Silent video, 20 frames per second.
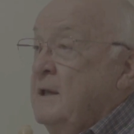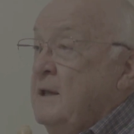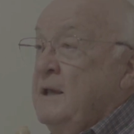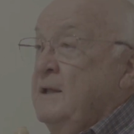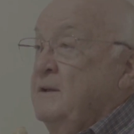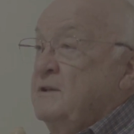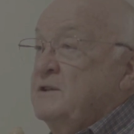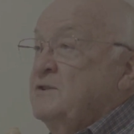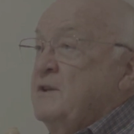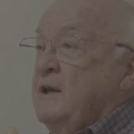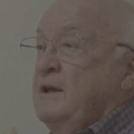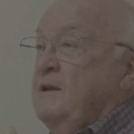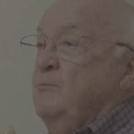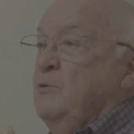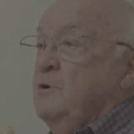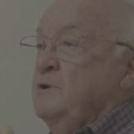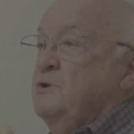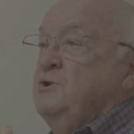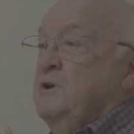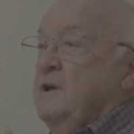In the same
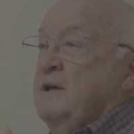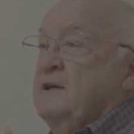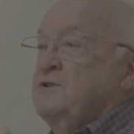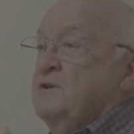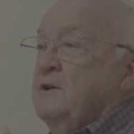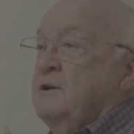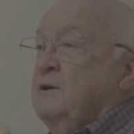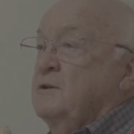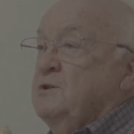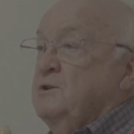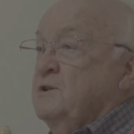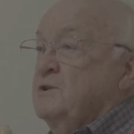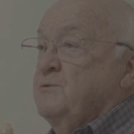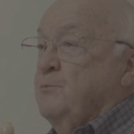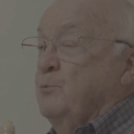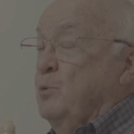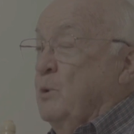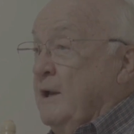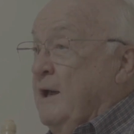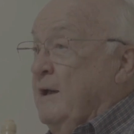with Jessica,
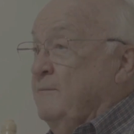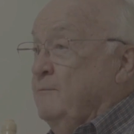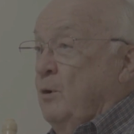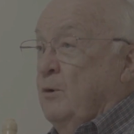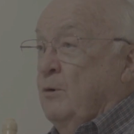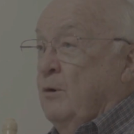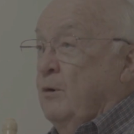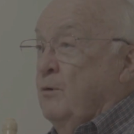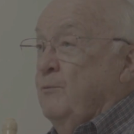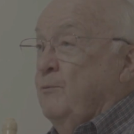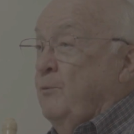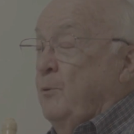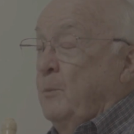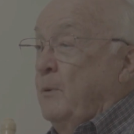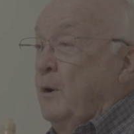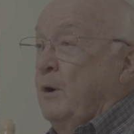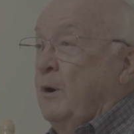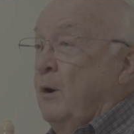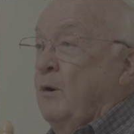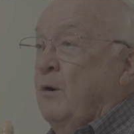just what I've learned
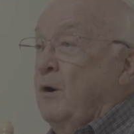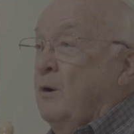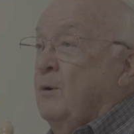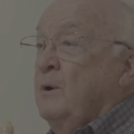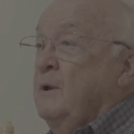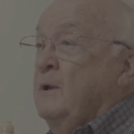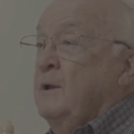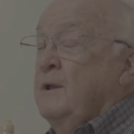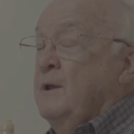from her,